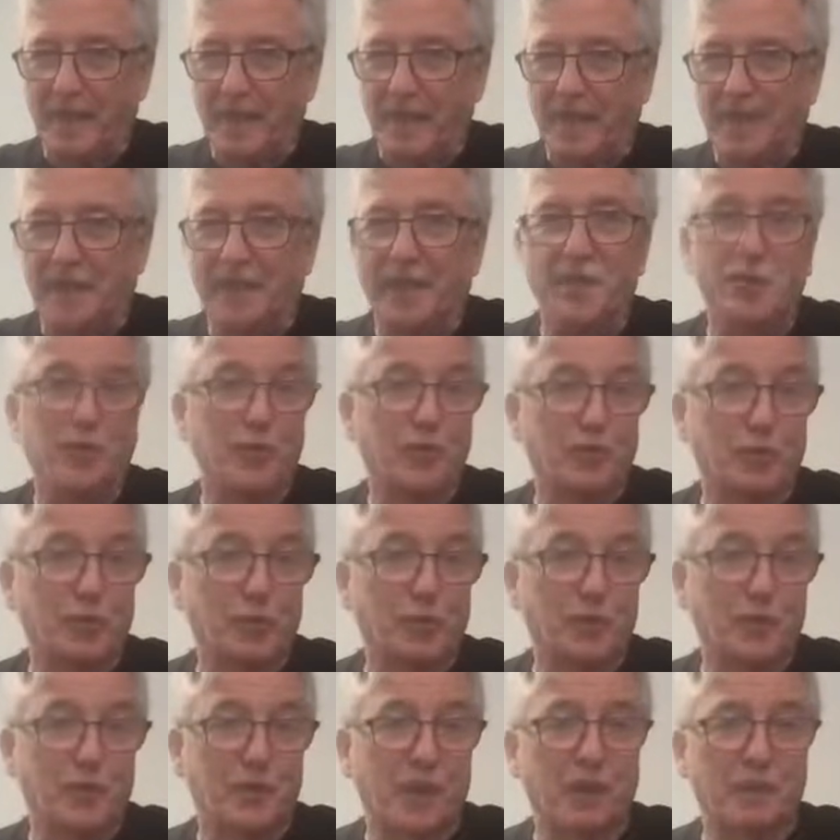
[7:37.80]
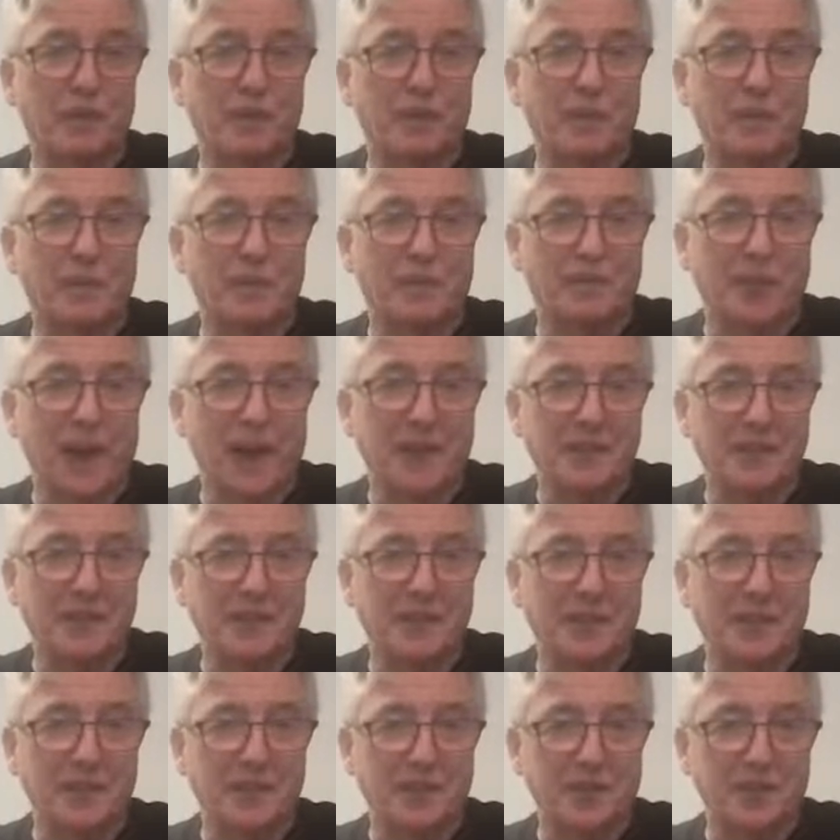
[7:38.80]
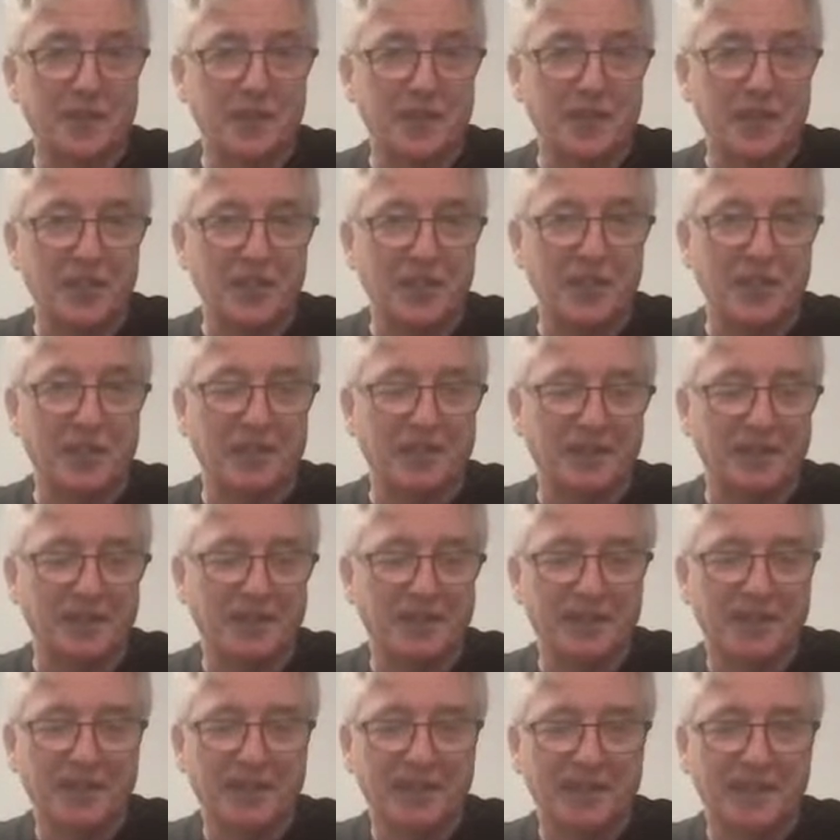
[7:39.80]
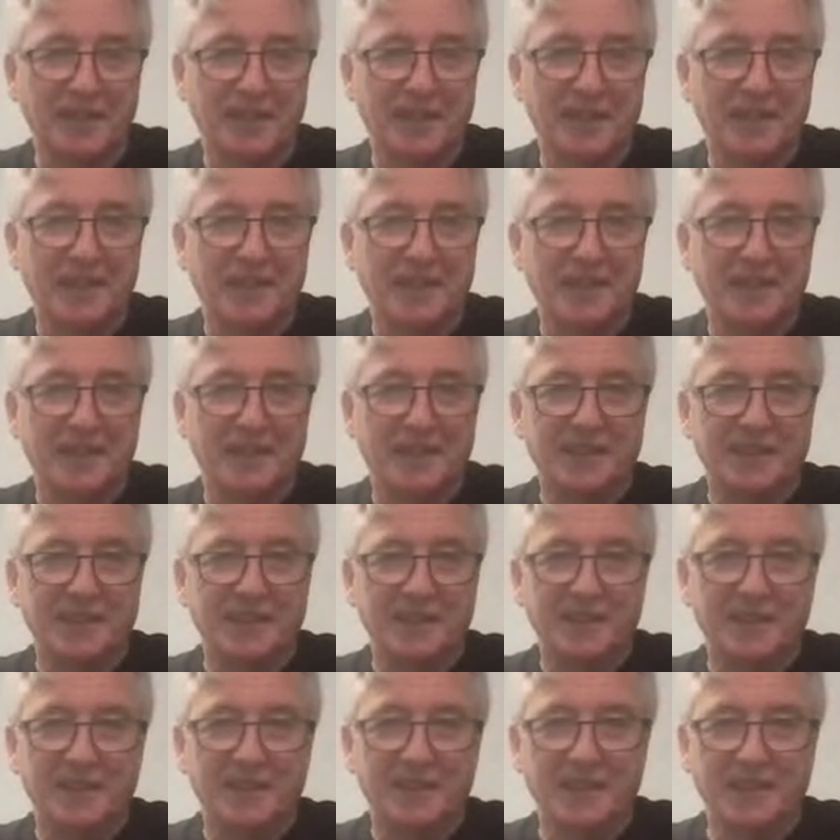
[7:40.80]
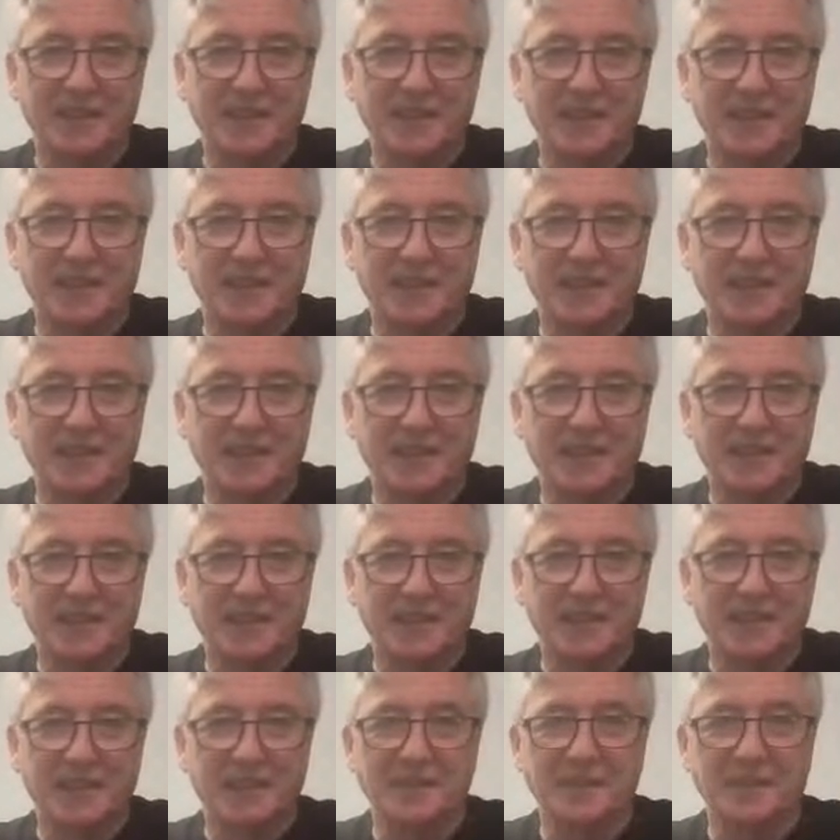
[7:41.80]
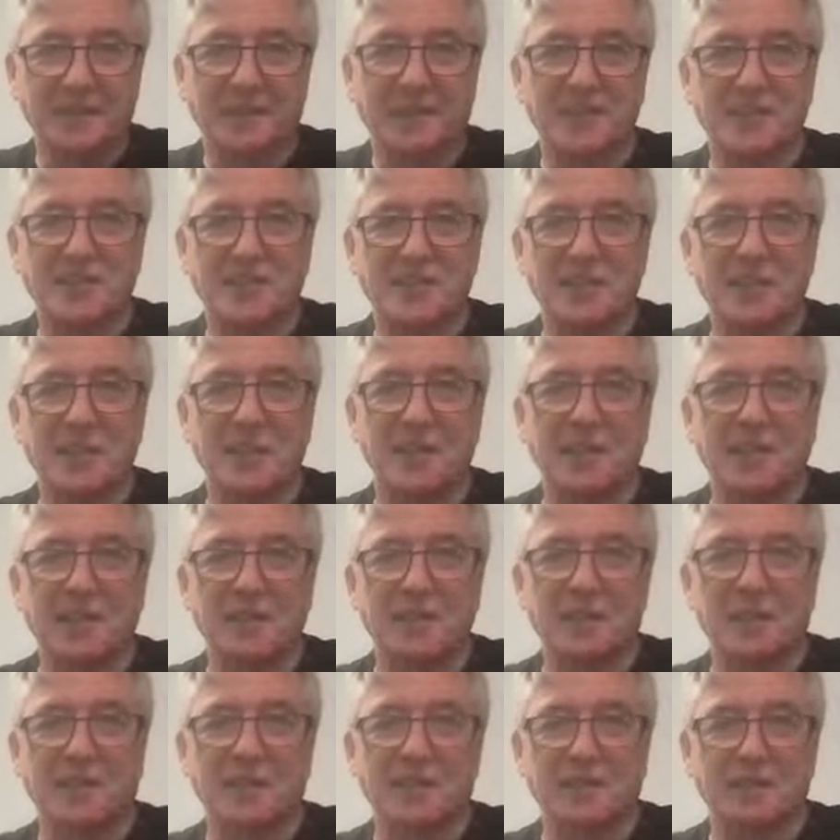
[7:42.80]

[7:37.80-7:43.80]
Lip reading: Yeah, so Rose, welcome to Partickhill Station, and you can see it in the other